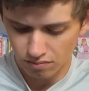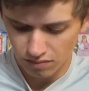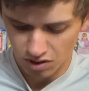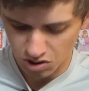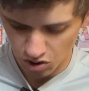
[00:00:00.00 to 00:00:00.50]

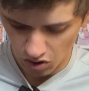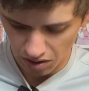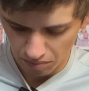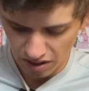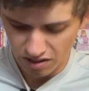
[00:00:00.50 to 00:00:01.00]

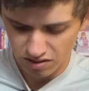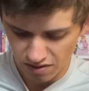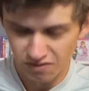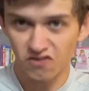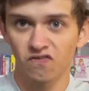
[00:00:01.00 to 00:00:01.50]
concerning, but
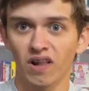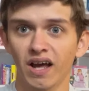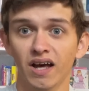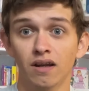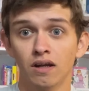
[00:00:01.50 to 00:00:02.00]
if it's
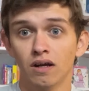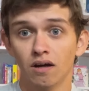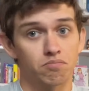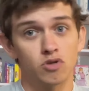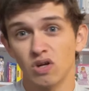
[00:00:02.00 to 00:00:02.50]
flat,
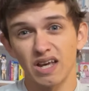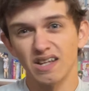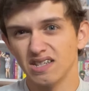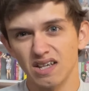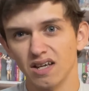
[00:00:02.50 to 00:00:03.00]
you
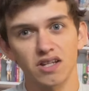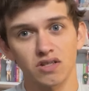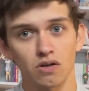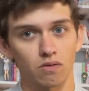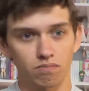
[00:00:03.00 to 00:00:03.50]
can't see it.
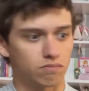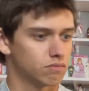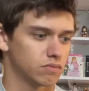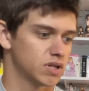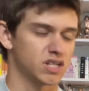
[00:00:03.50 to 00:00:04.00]
So
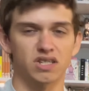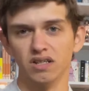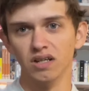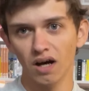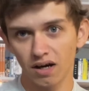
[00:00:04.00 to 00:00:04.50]
it's
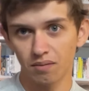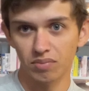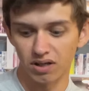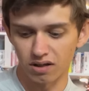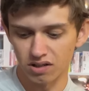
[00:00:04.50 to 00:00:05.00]
not a
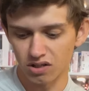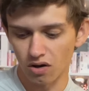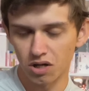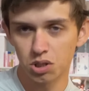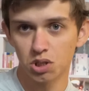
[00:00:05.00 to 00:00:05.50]
big
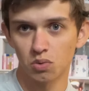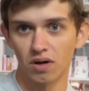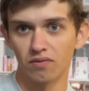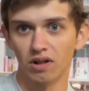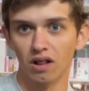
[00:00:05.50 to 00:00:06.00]
concern. It's just
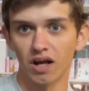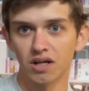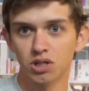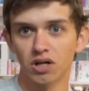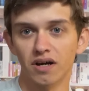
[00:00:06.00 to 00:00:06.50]
whenever the
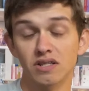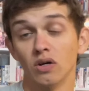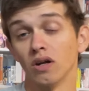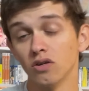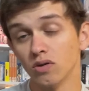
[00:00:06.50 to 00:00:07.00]
light shines
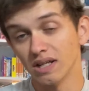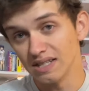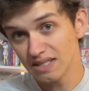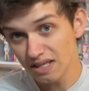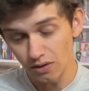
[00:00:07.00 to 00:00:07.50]
on it, you can
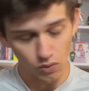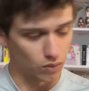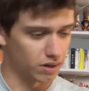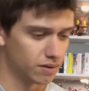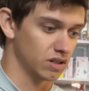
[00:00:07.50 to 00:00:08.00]
see through
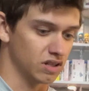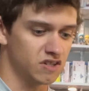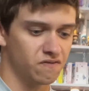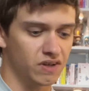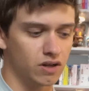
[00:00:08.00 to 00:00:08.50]
it.
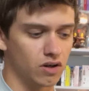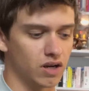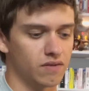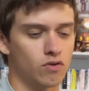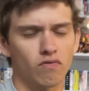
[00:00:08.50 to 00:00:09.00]
This figure,
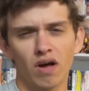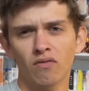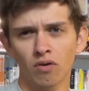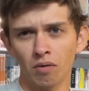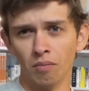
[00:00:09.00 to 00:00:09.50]
and if you've
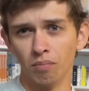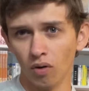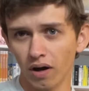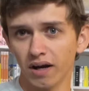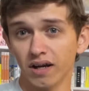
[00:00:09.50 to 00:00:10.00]
ever
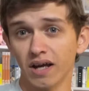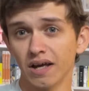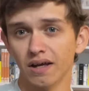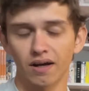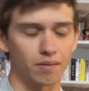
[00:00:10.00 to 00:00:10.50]
bought
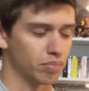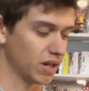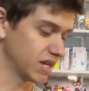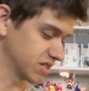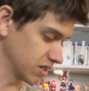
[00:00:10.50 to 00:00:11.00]
a
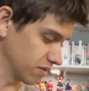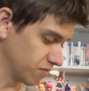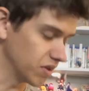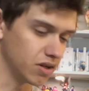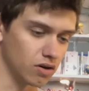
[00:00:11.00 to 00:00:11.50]
plastic
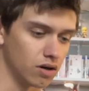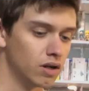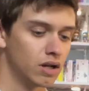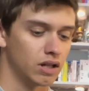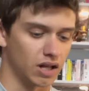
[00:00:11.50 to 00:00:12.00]
figure
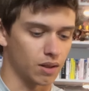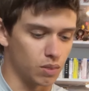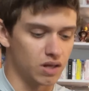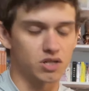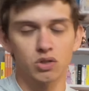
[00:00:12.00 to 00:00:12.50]
like
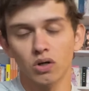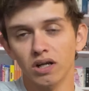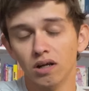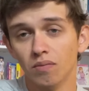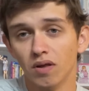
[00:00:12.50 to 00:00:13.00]
this or
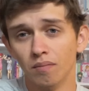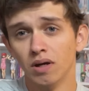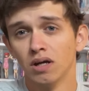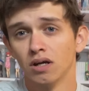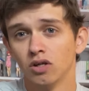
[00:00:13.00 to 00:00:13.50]
any of them,
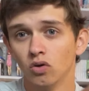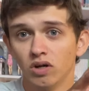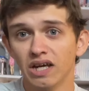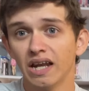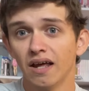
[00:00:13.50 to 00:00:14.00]
you'll
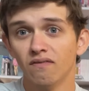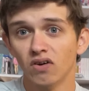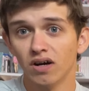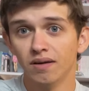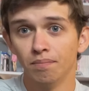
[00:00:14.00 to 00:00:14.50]
get a
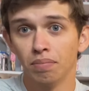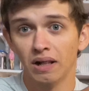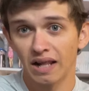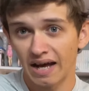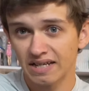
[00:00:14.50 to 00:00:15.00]
very
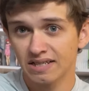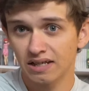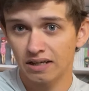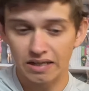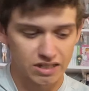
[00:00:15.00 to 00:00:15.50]

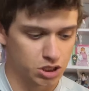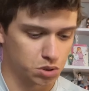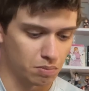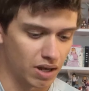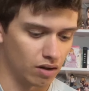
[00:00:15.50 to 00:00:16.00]
plasticky
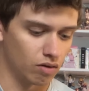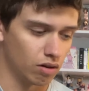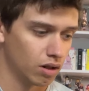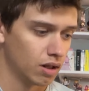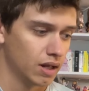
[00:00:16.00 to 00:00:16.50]
smell.
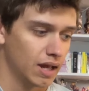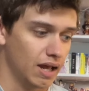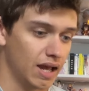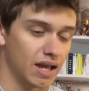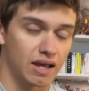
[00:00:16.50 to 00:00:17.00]

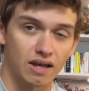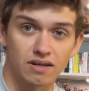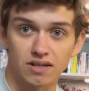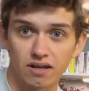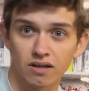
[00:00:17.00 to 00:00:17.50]

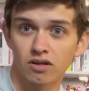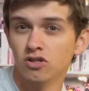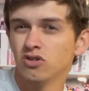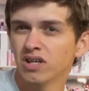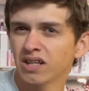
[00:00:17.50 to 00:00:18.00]
And
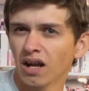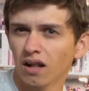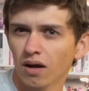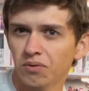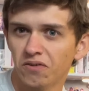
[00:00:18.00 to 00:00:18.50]
you get that a
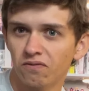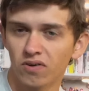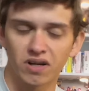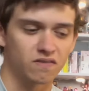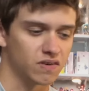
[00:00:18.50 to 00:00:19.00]
lot with the
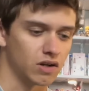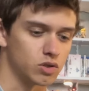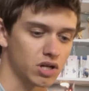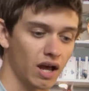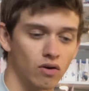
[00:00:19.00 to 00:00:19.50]
freeing
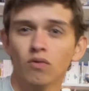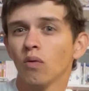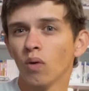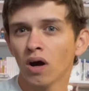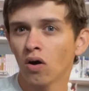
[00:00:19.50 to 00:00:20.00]
figures. I don't know
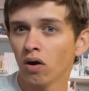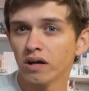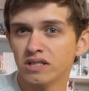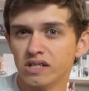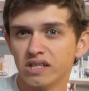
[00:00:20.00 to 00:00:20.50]
what
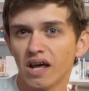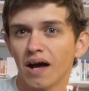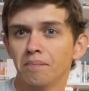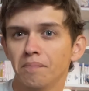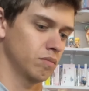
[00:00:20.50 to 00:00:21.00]
causes
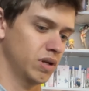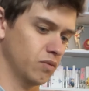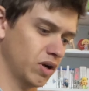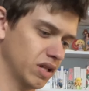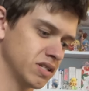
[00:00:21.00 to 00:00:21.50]
that. But
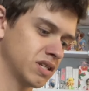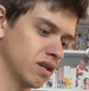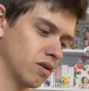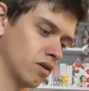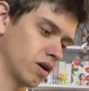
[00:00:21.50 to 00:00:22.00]
anyway, let's
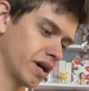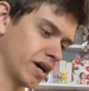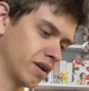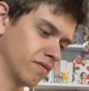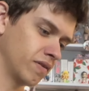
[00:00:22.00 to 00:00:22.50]
get her
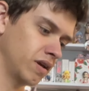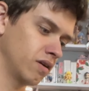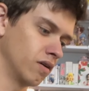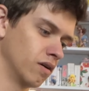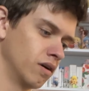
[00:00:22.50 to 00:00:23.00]
out of
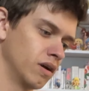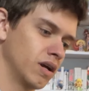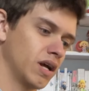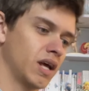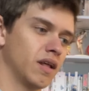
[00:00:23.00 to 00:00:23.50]
here.
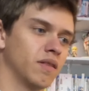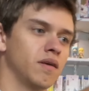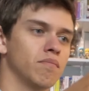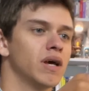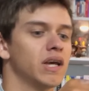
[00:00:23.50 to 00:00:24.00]
And
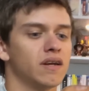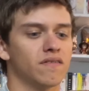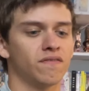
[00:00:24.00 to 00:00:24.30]
the main